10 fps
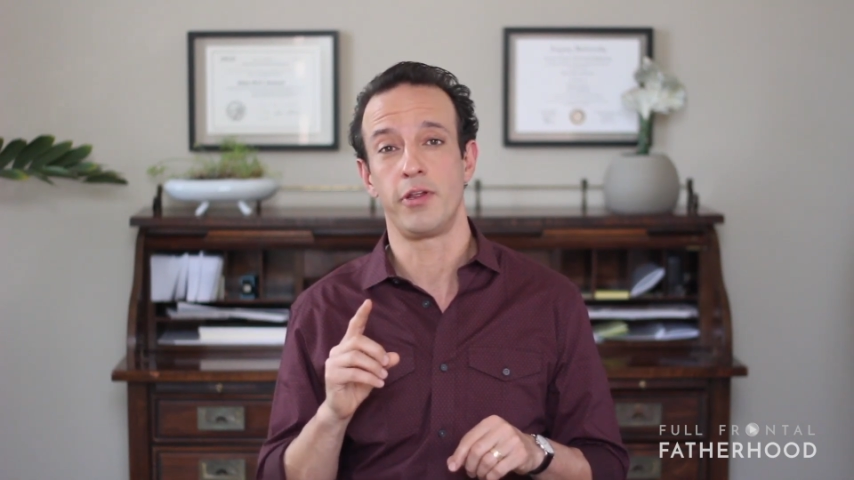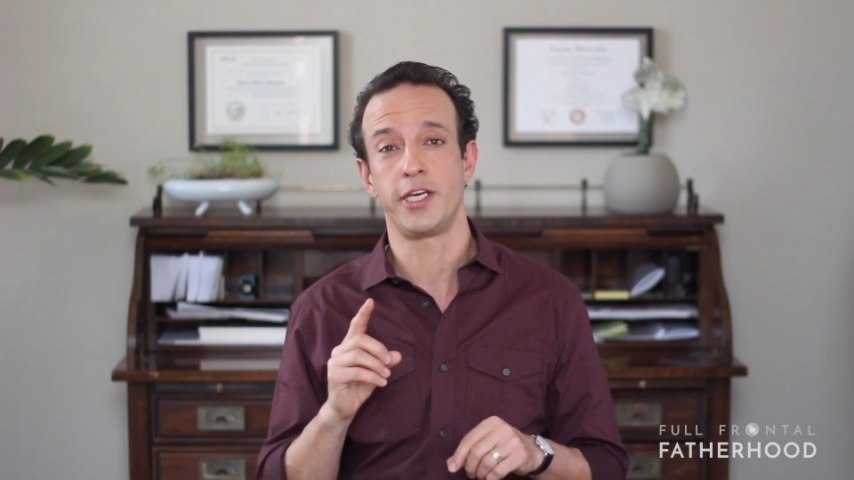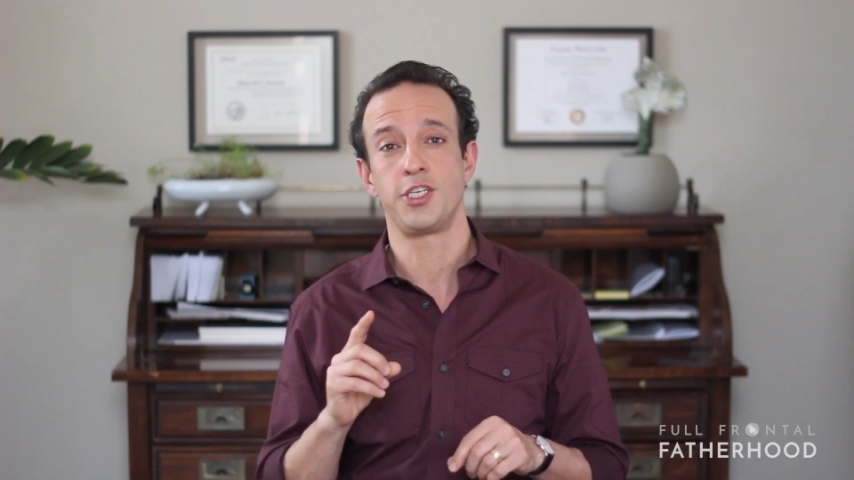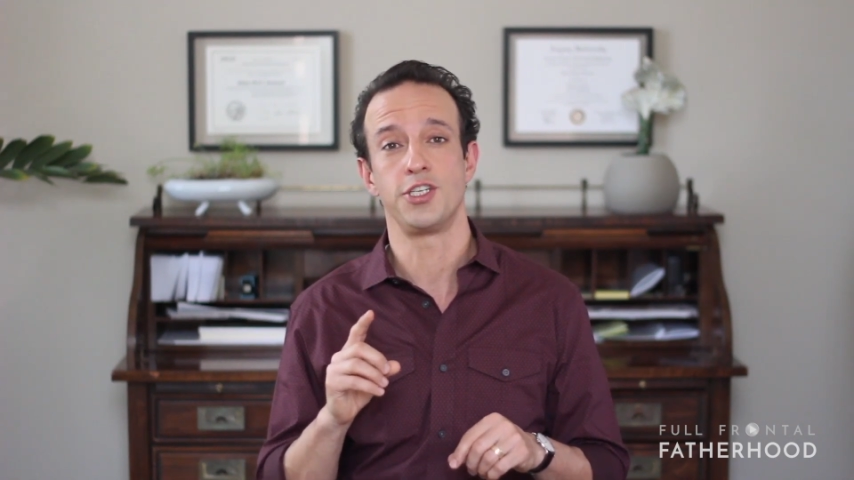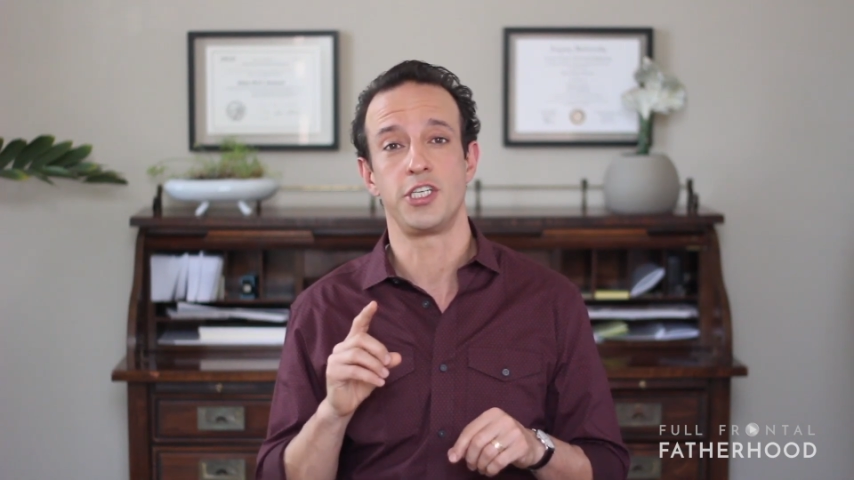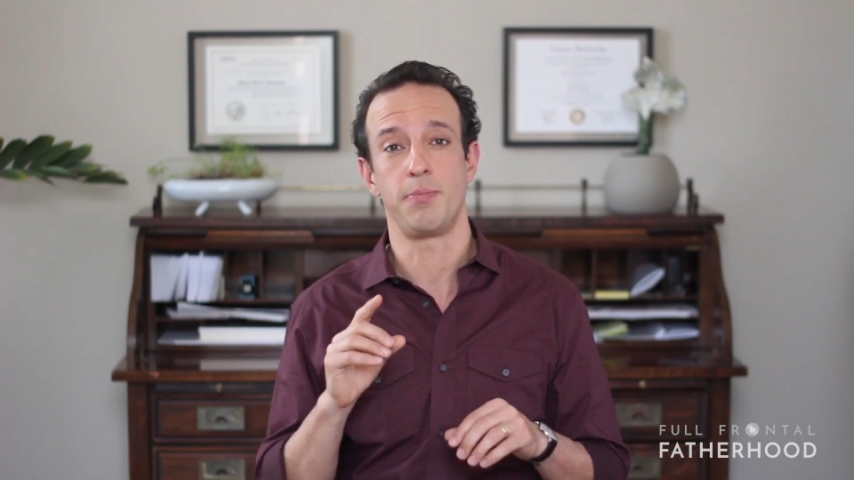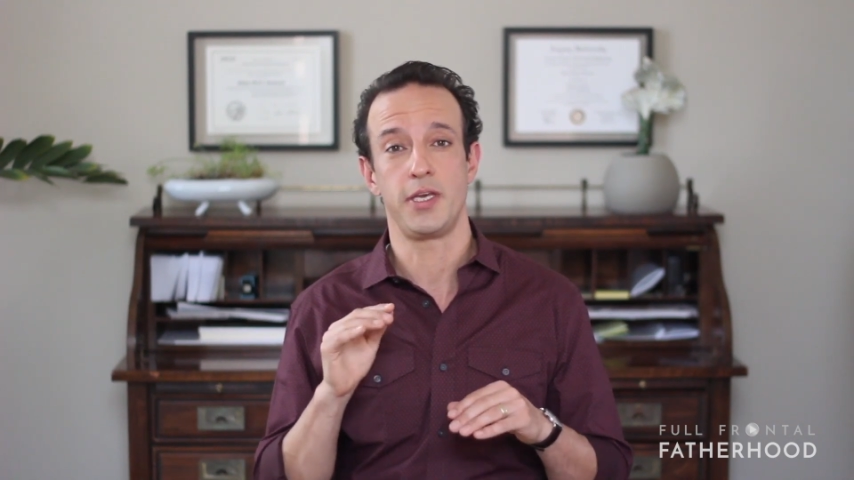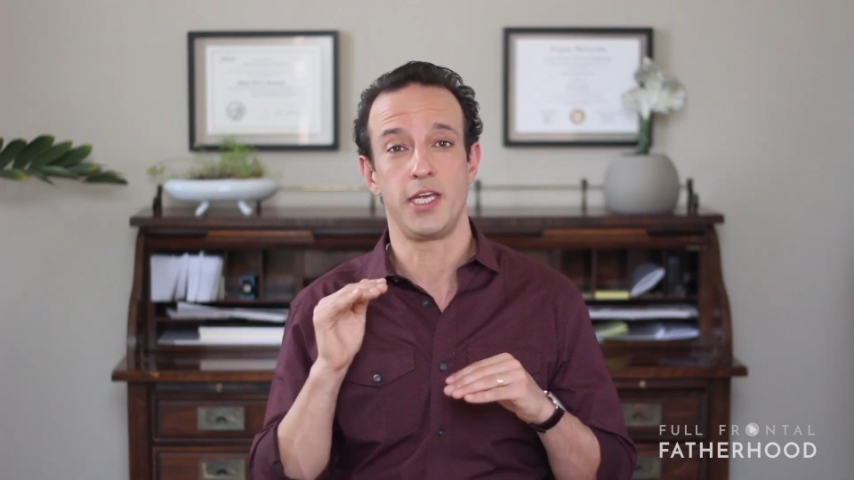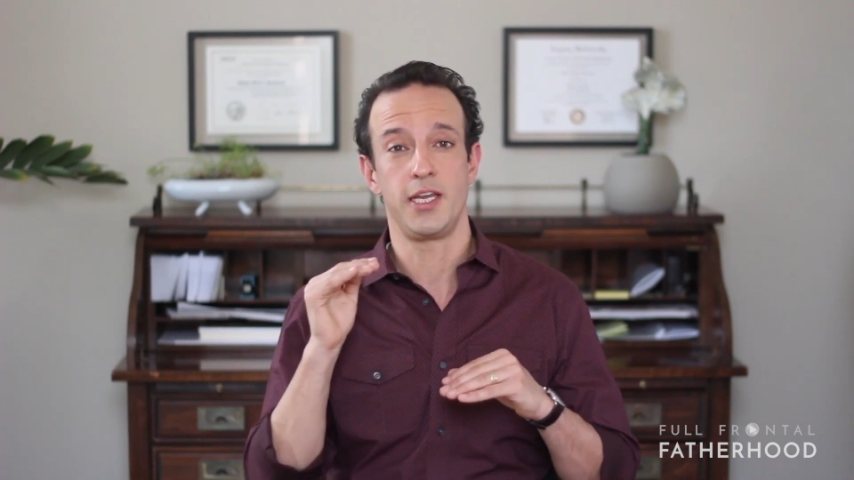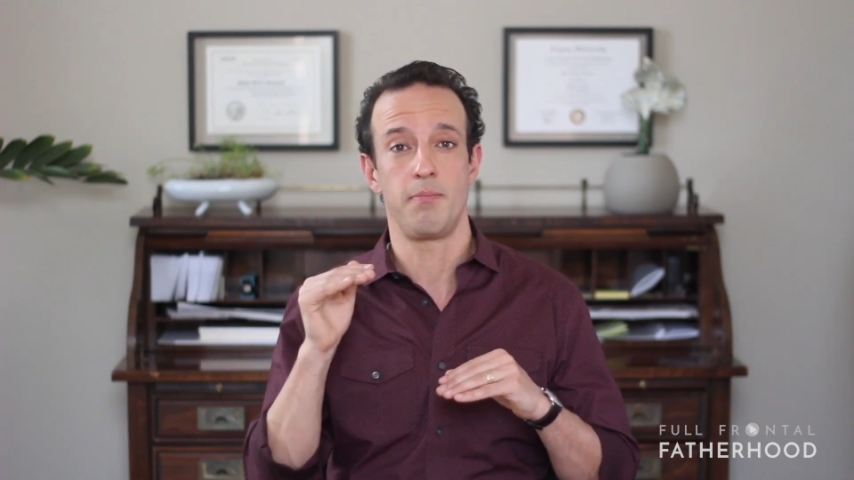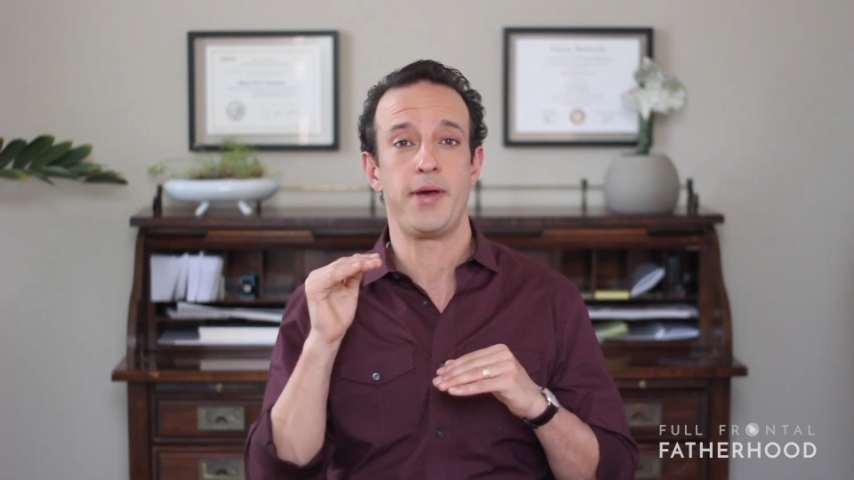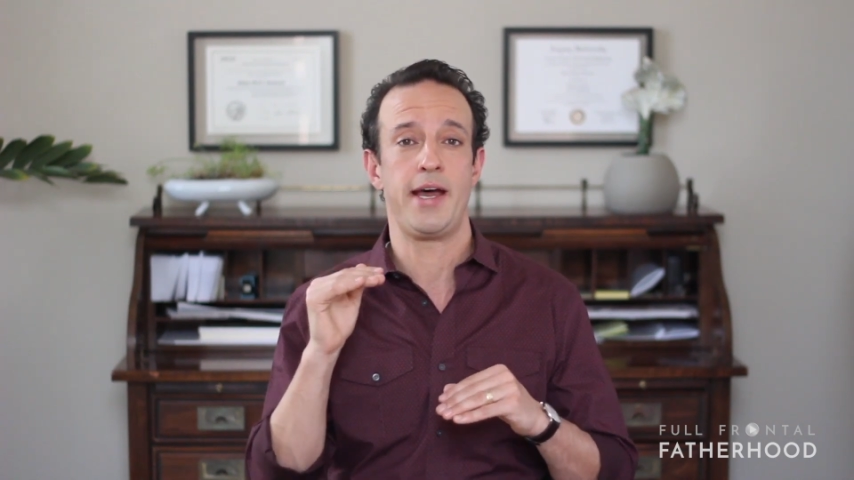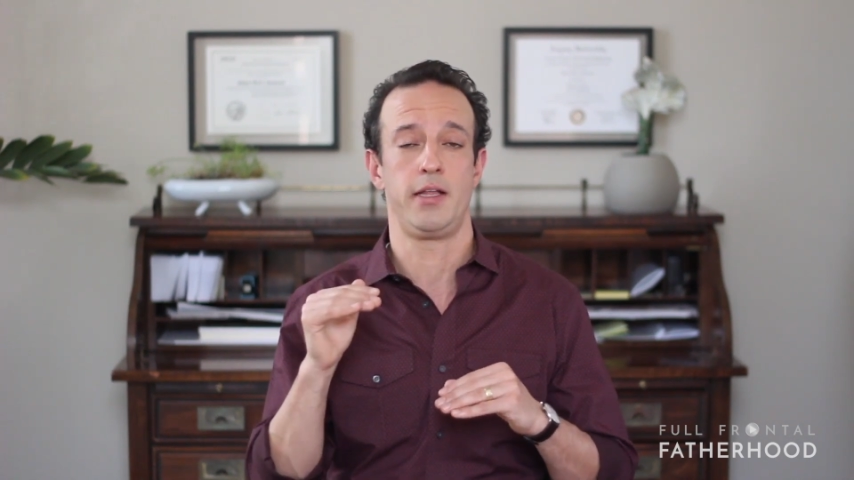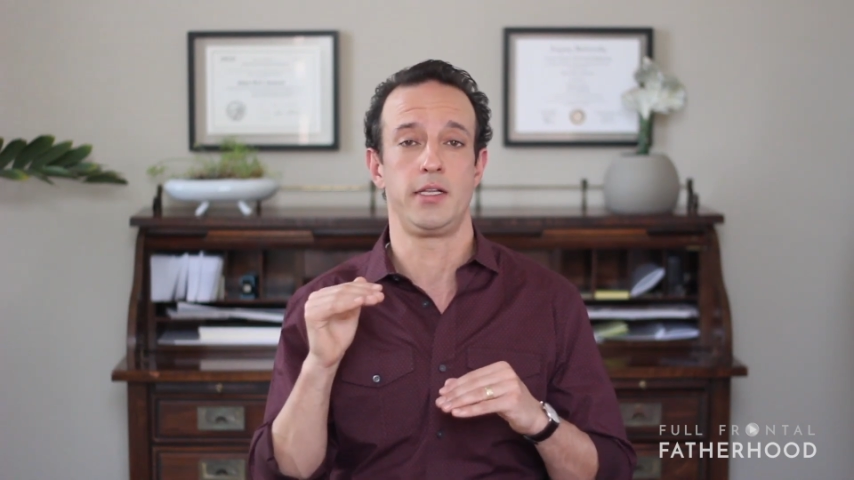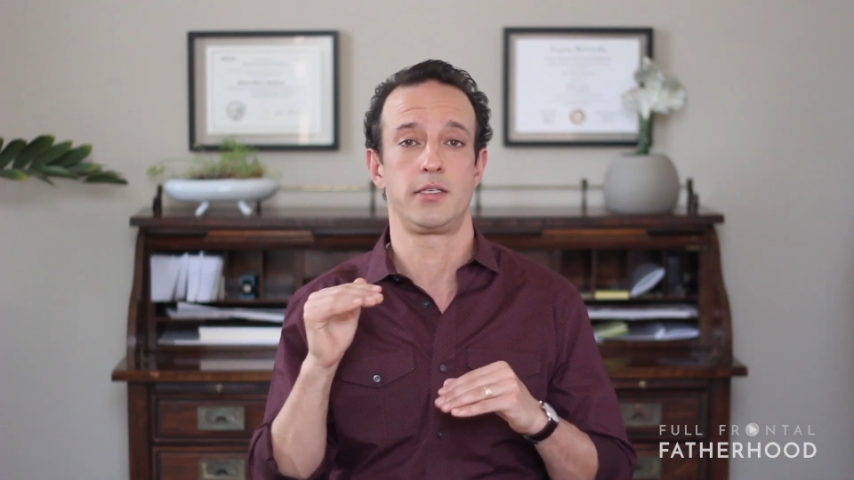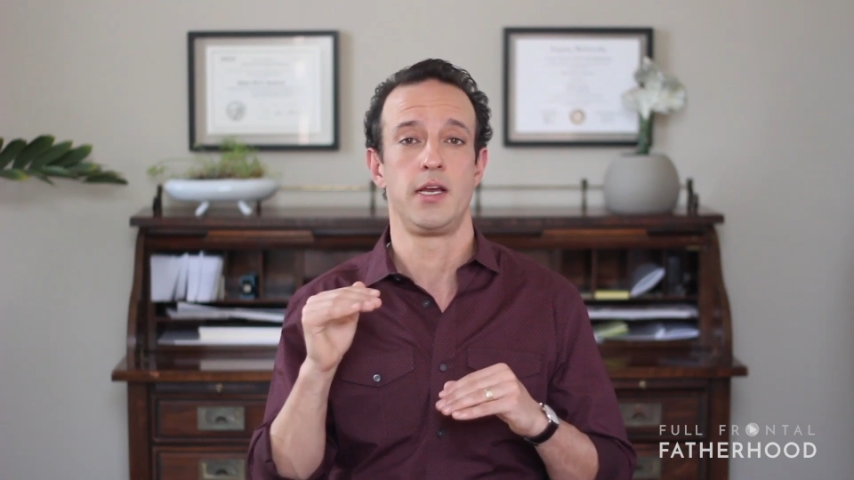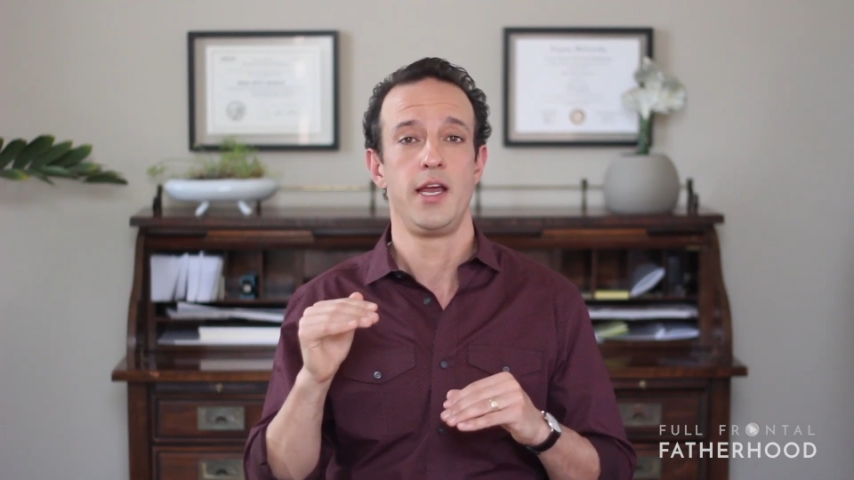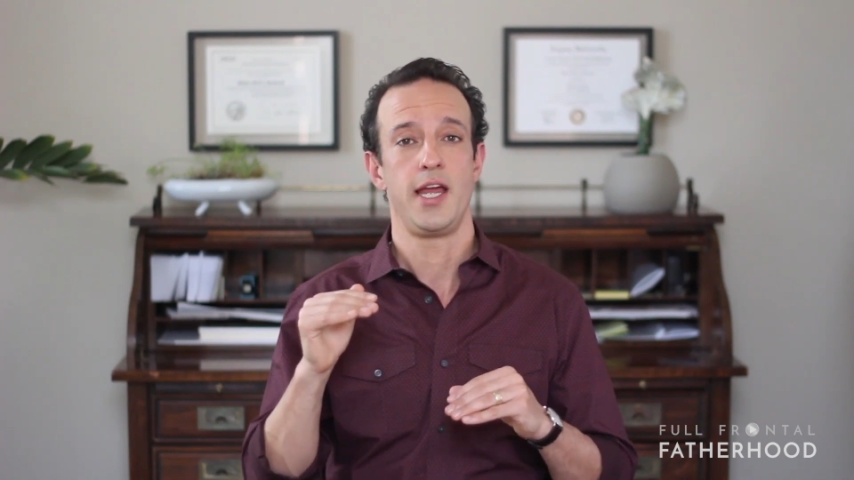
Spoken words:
relationship in imbalance,